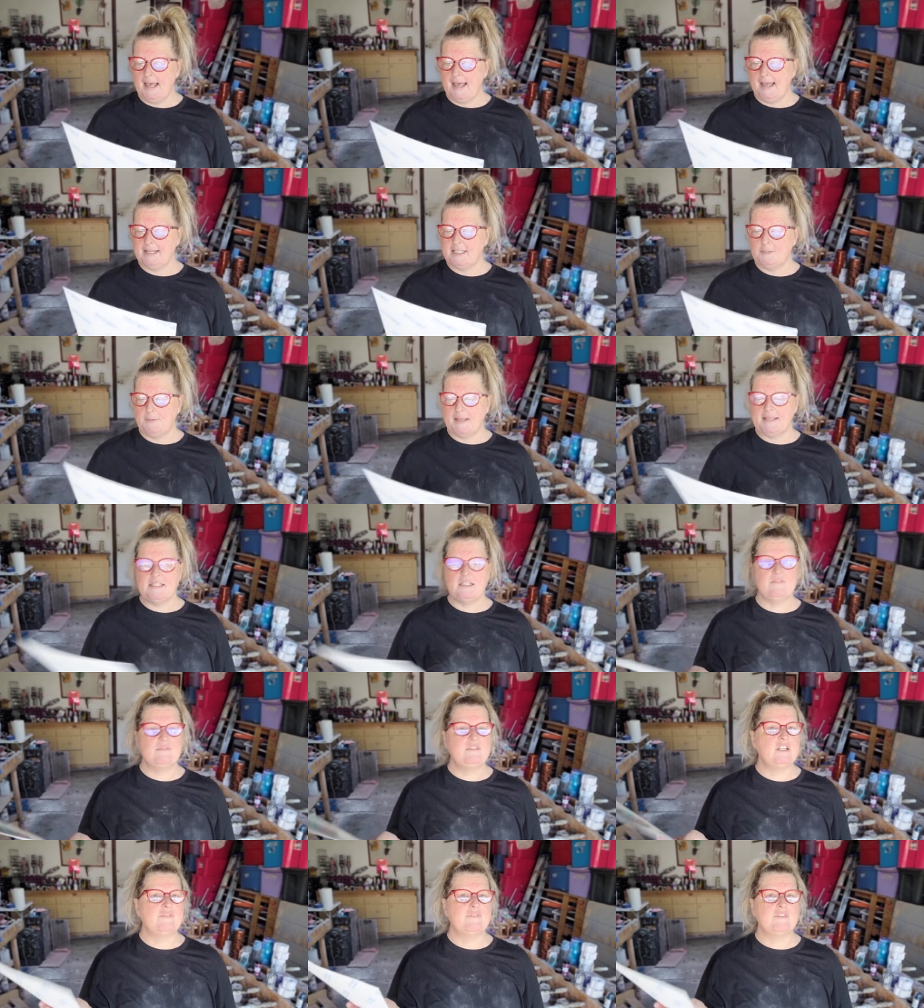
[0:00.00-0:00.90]

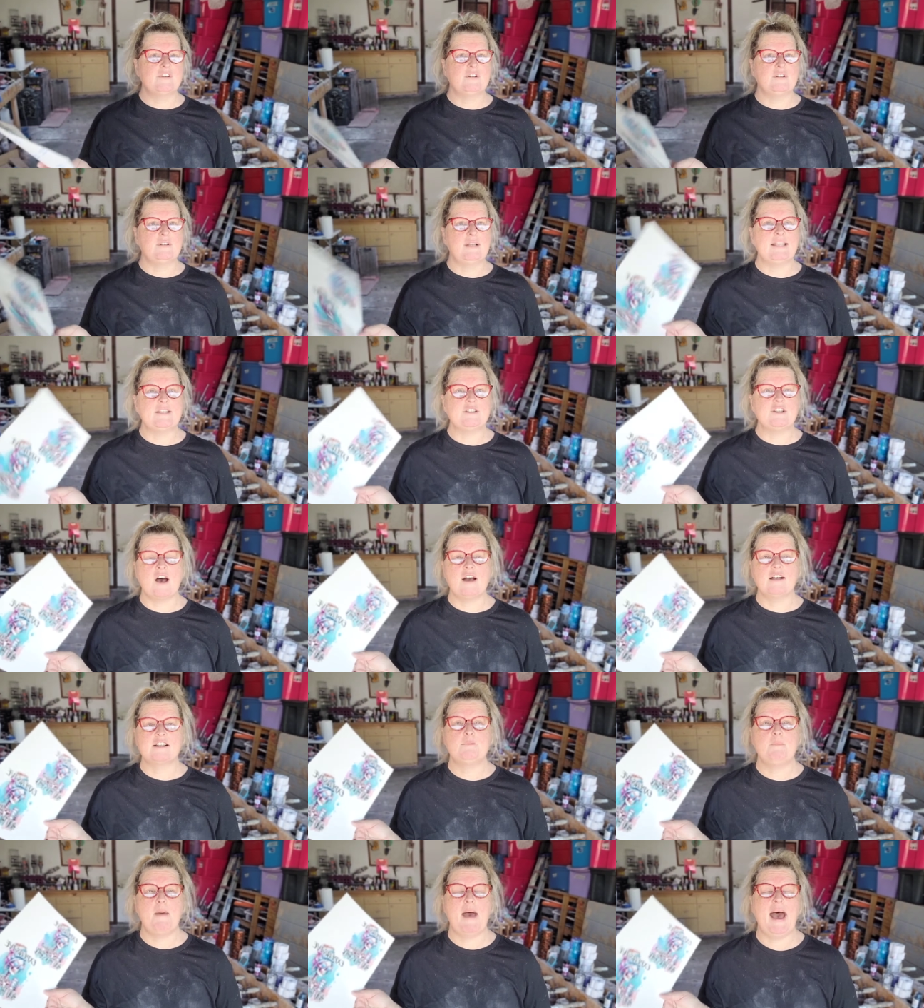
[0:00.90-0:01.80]
Expensive, difficult, and
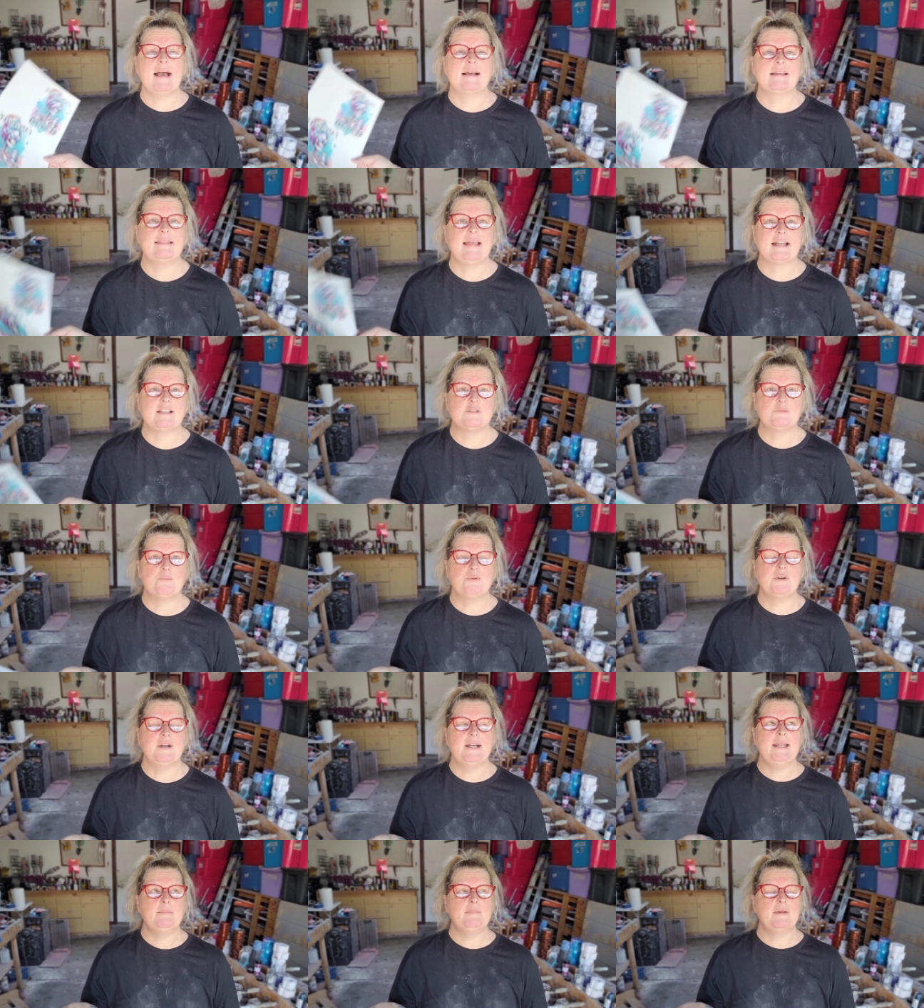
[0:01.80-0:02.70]
talks back. That's
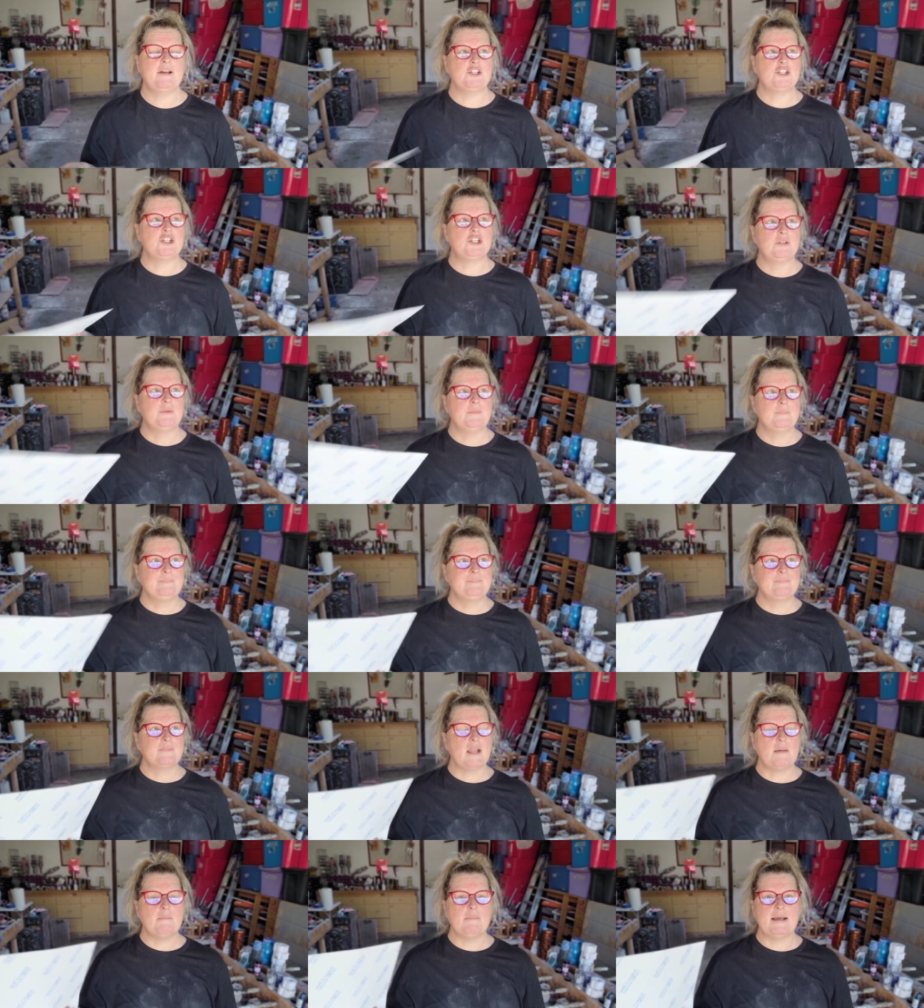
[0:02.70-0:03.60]
pretty much
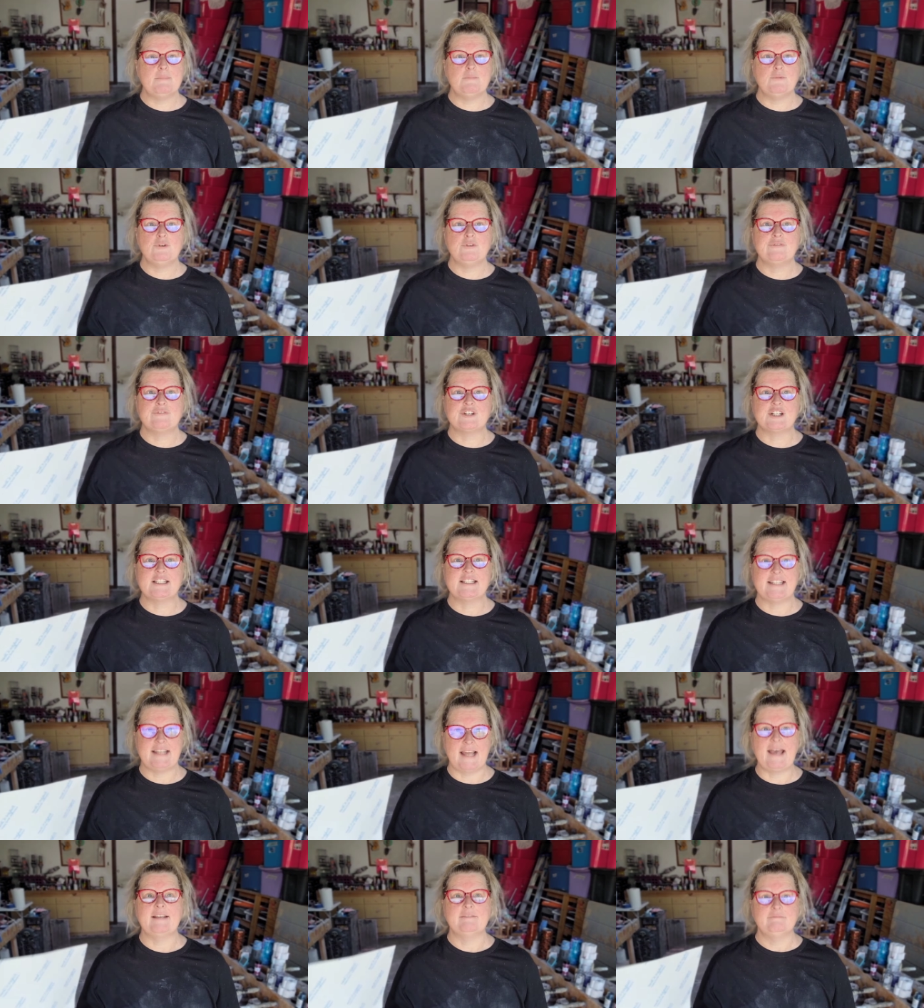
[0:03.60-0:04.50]
my mood for
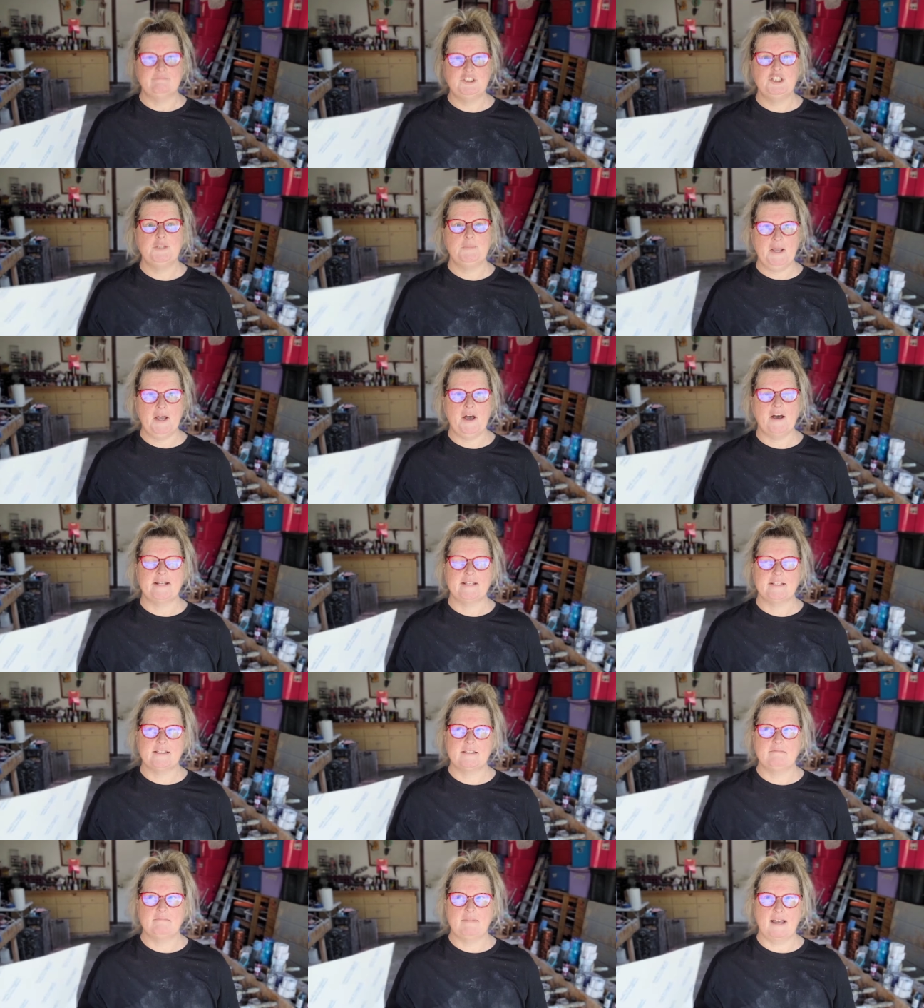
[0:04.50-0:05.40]
today, to be
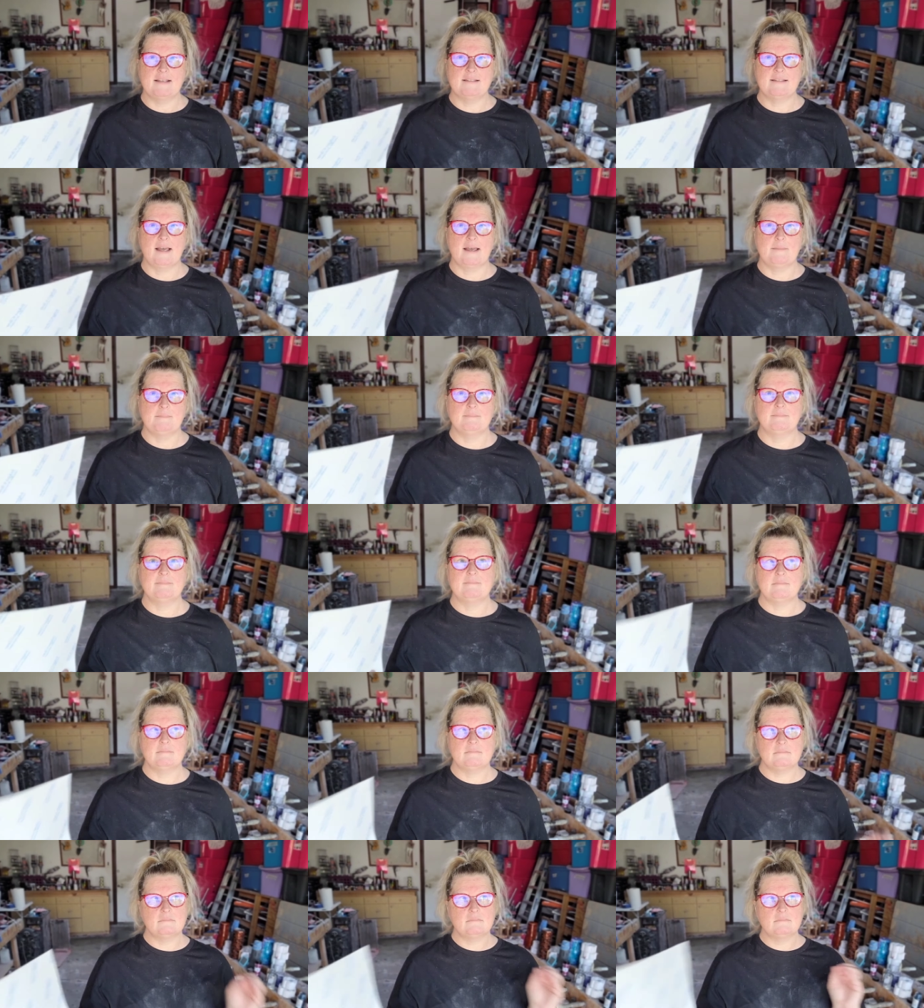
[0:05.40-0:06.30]
honest, as I'm
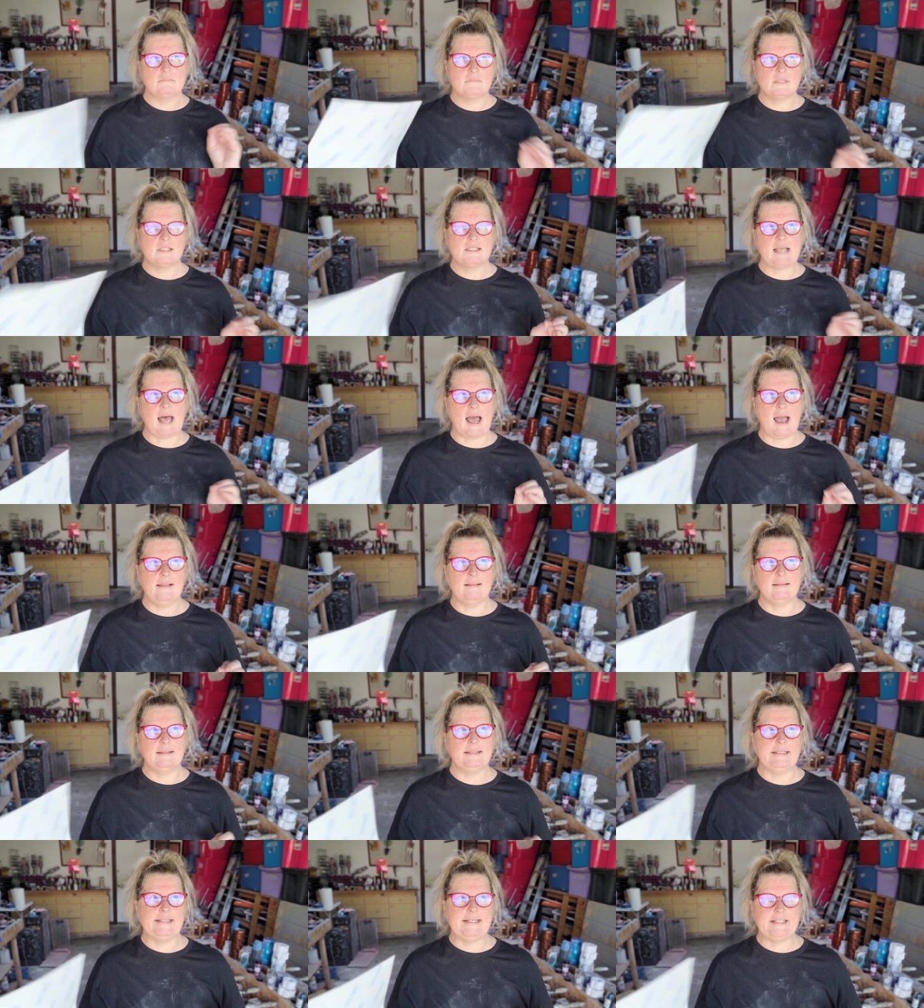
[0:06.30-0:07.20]

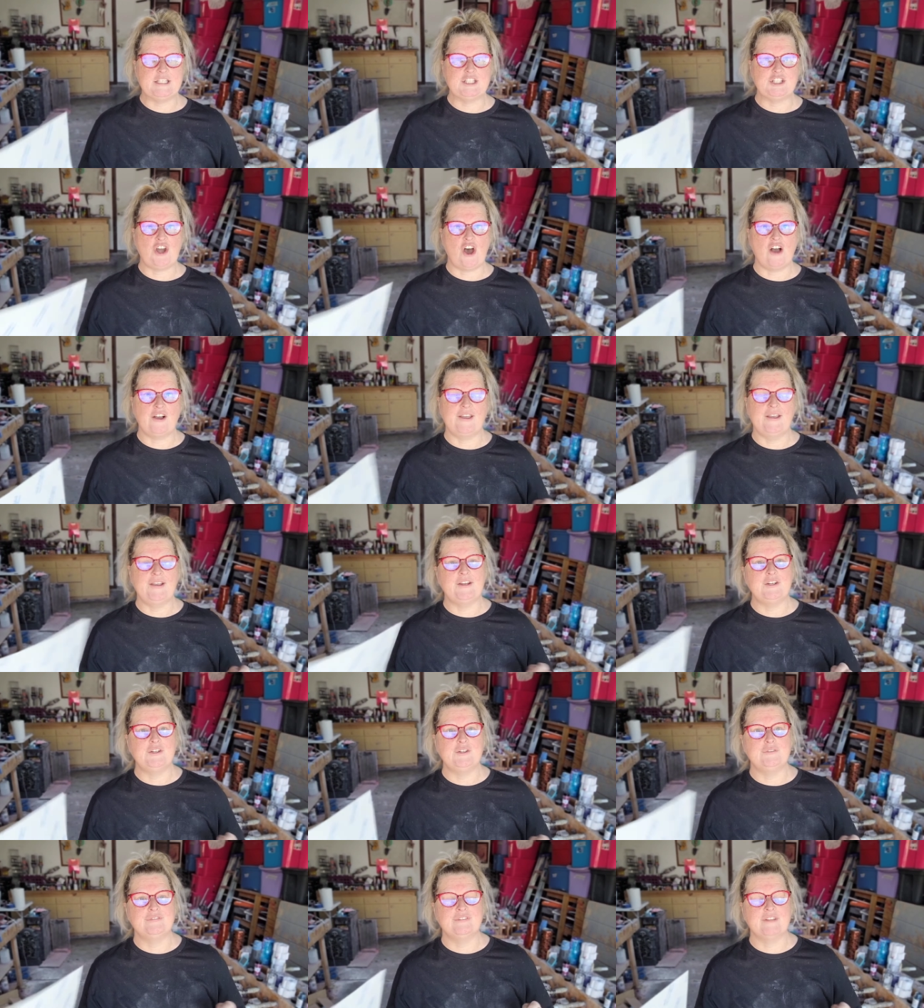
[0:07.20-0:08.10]
silently stalking a
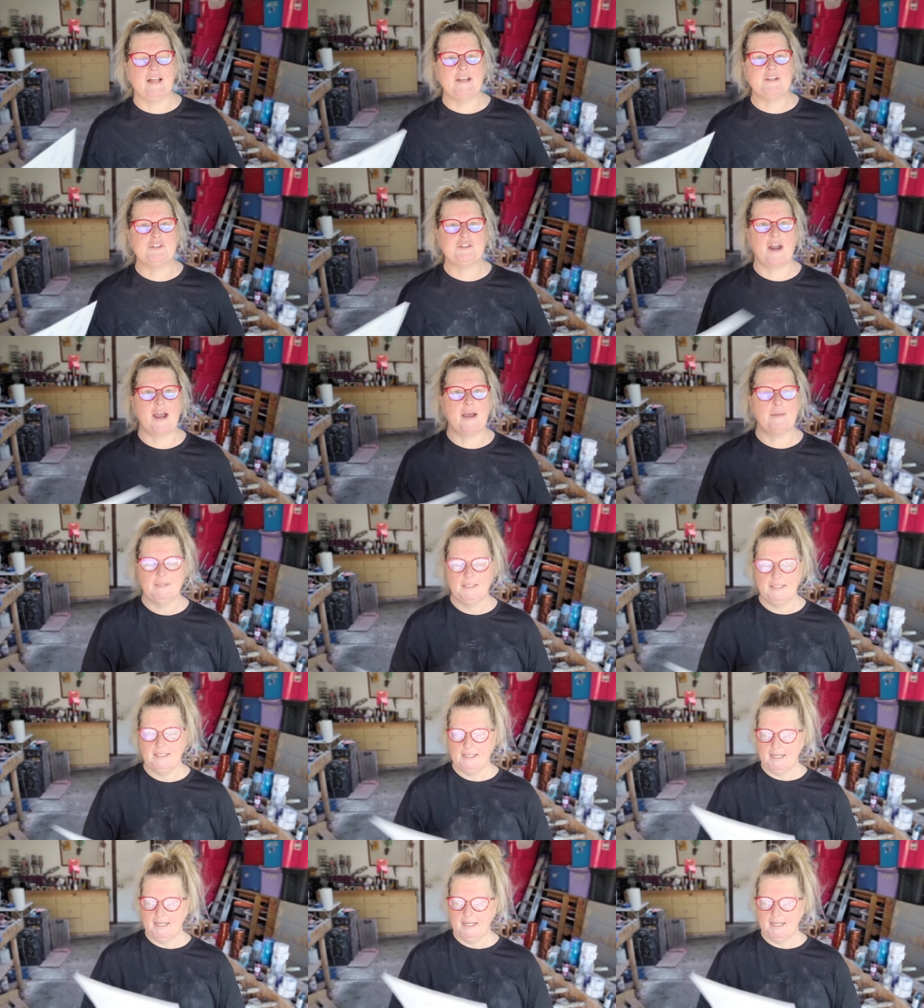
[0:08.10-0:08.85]
new fly trap.